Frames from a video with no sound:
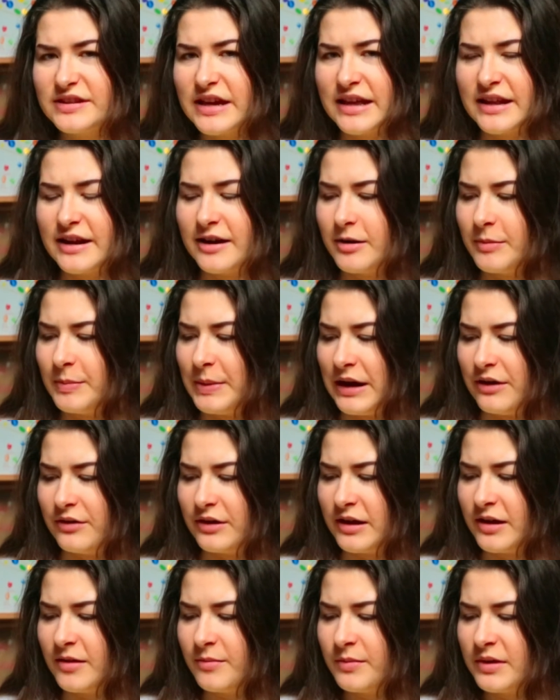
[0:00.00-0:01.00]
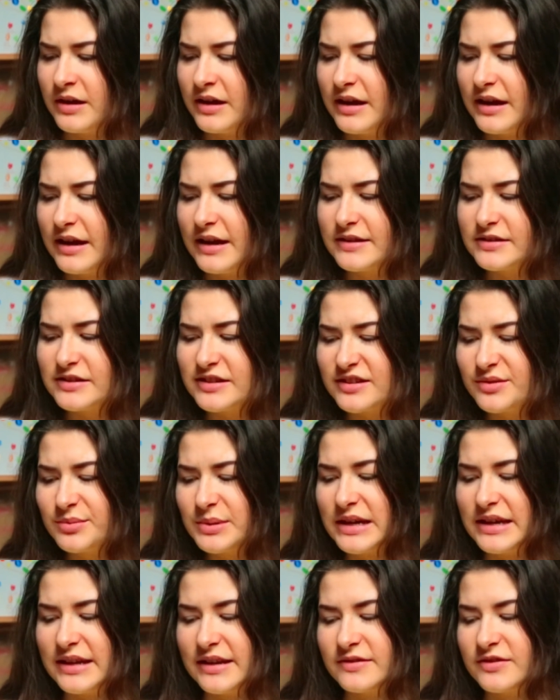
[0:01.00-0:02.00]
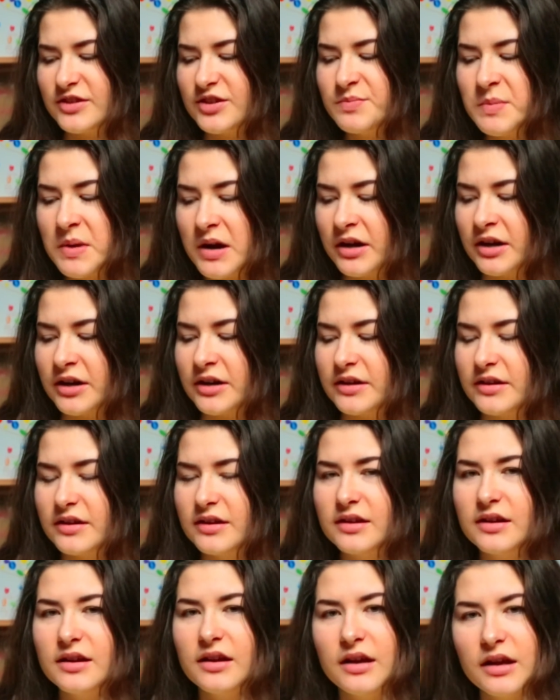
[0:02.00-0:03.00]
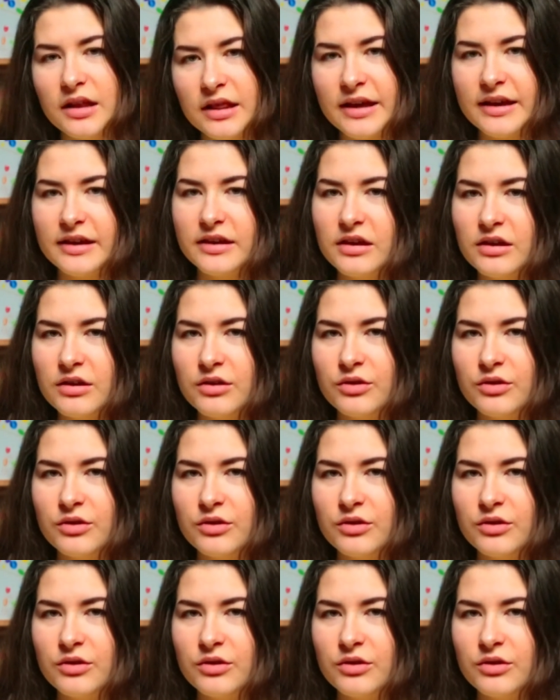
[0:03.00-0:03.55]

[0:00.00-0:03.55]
say that about him. He's sweet and smart, unlike